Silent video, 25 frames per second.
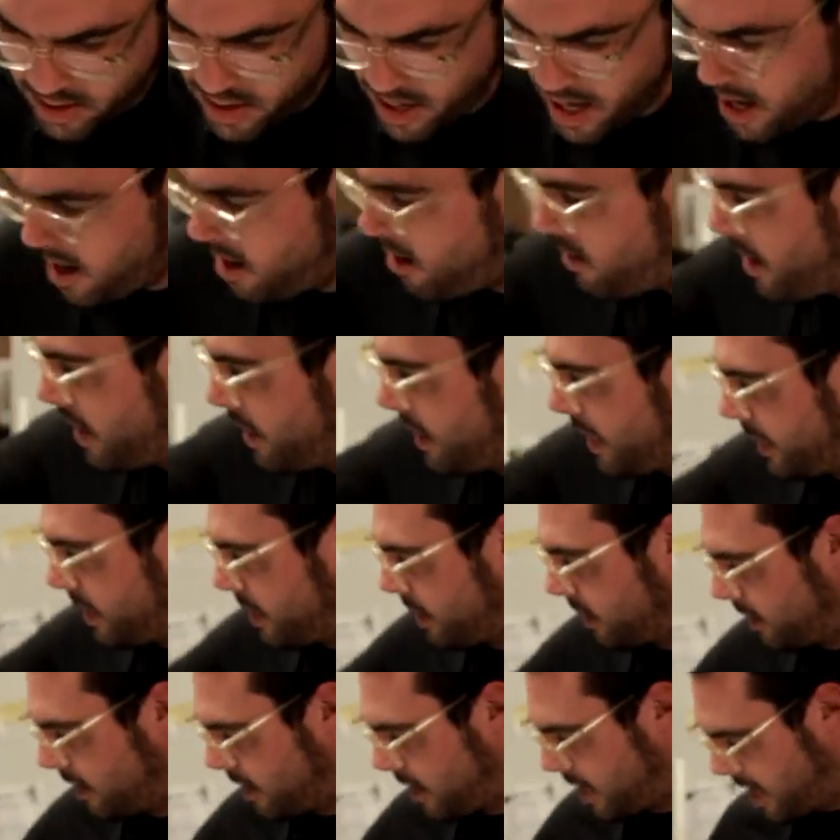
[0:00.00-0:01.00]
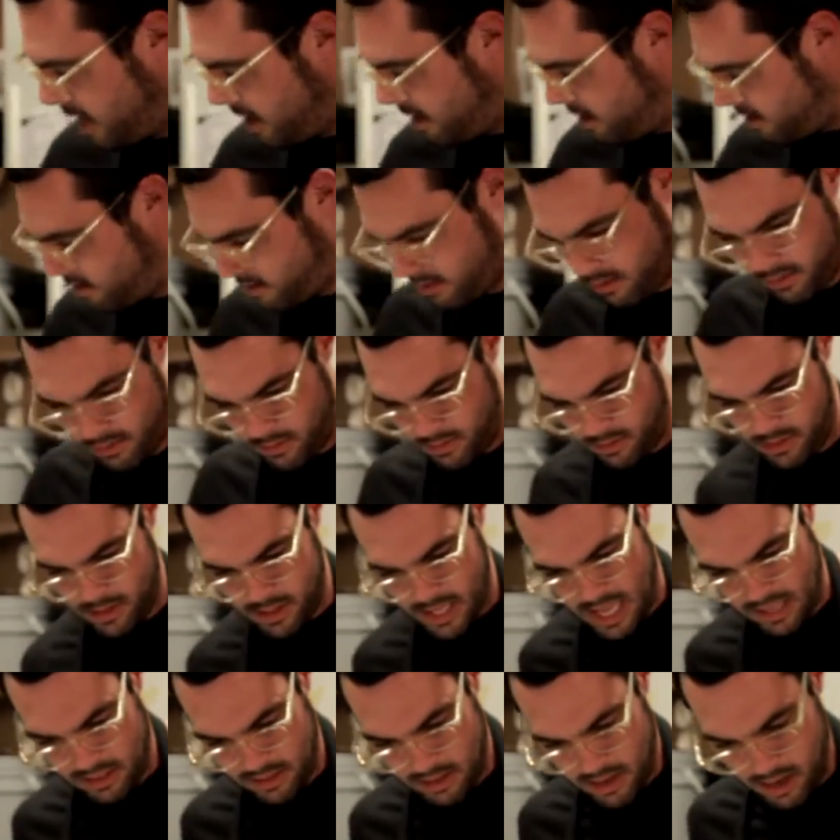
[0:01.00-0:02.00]
Oh, I like getting lucky.
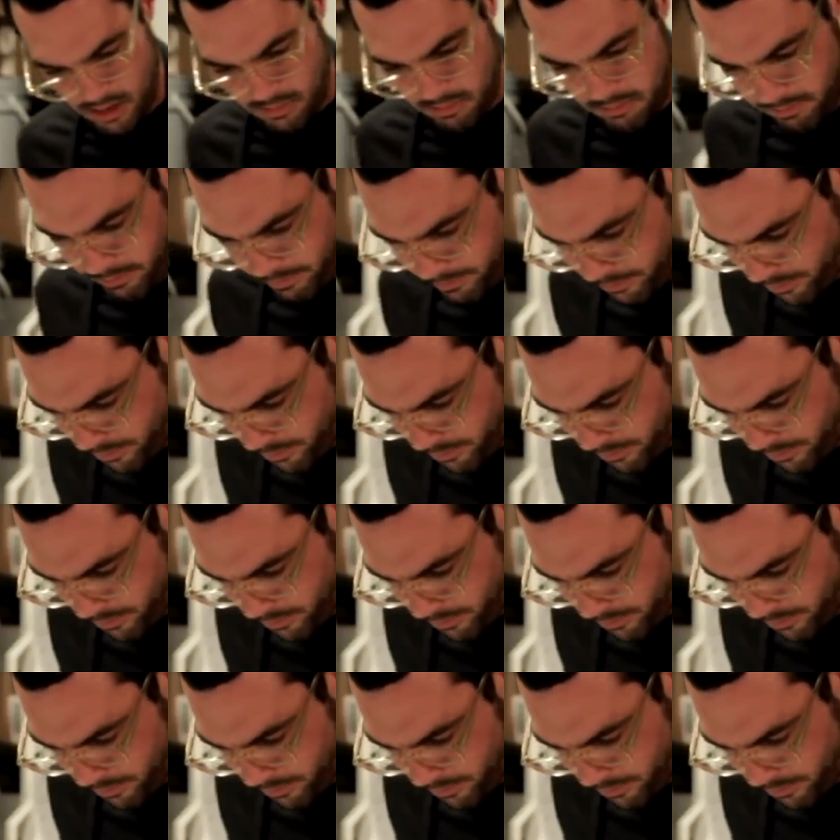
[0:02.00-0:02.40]
That's neat.